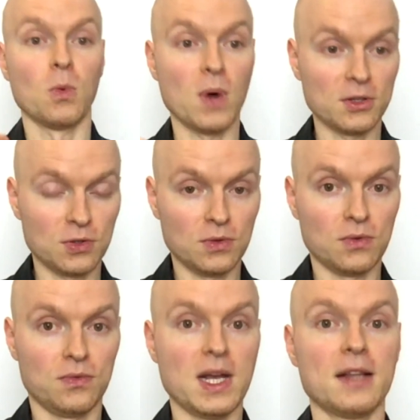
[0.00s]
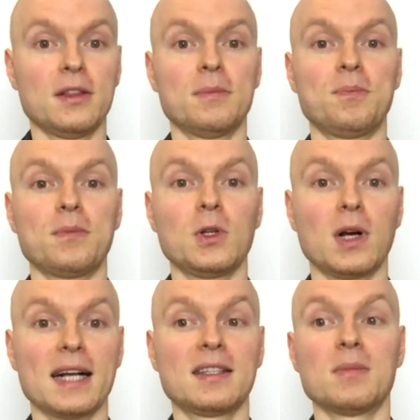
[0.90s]
once you've done your
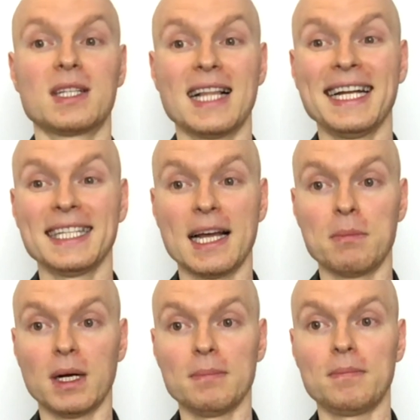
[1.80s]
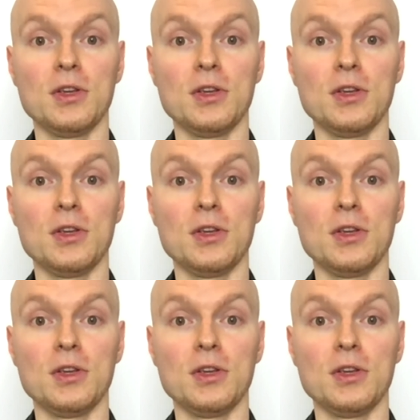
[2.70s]
customs client number,